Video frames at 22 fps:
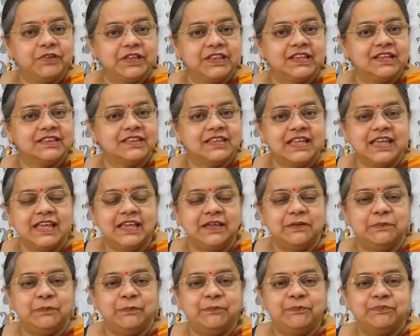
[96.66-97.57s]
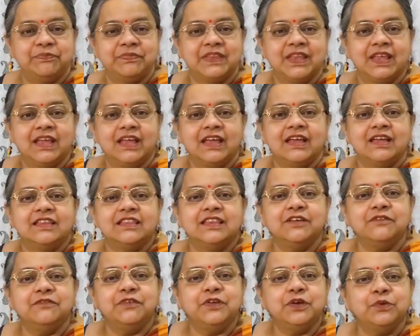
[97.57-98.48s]
with the theme,
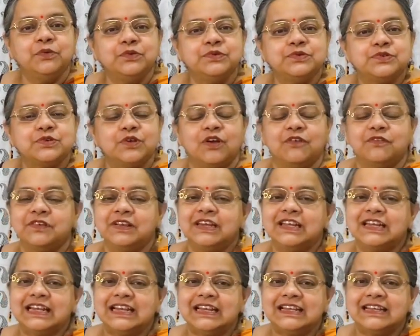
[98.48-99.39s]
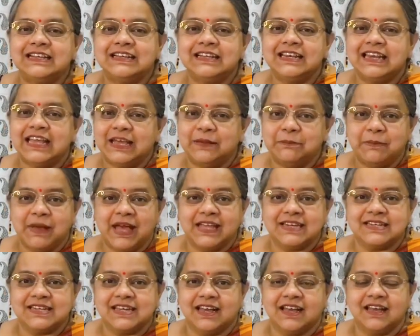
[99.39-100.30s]
the views of a little girl
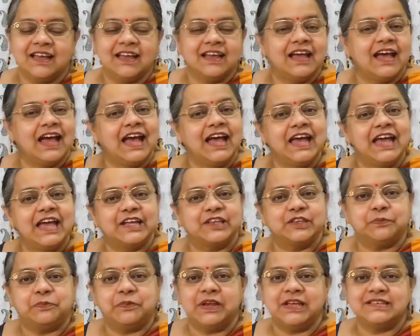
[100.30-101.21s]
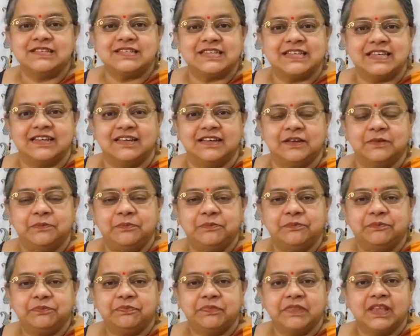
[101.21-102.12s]
Amanda are expressed here.
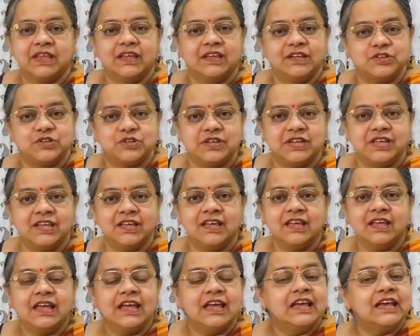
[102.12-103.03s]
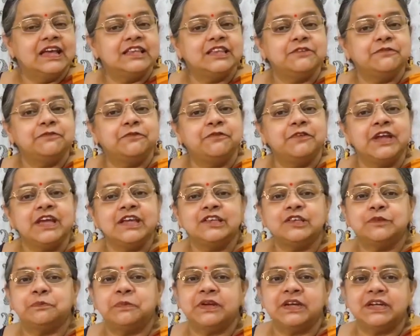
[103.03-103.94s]
She is a
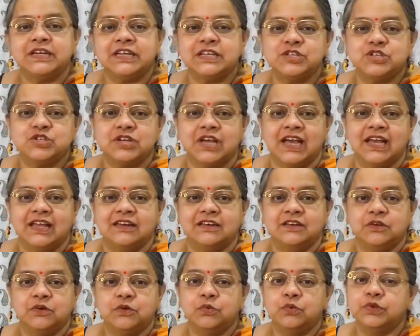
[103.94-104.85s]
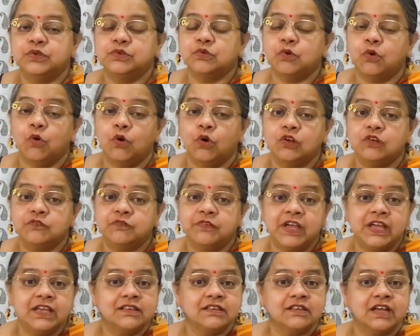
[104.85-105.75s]
free-spirited child who is
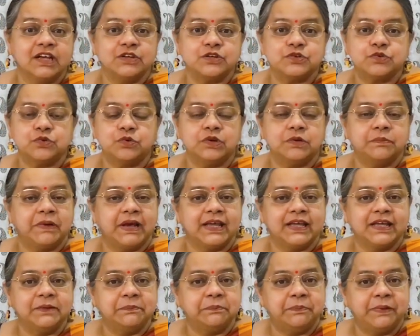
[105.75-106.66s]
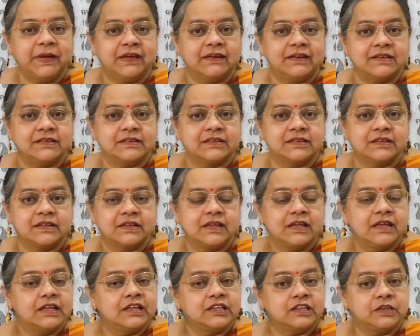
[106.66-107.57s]
always controlled by her parents,
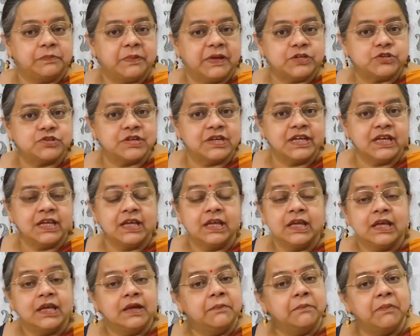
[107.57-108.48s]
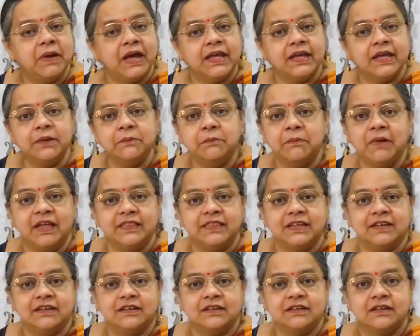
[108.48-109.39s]
especially by her
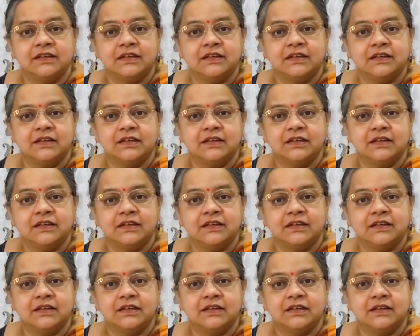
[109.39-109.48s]
mother.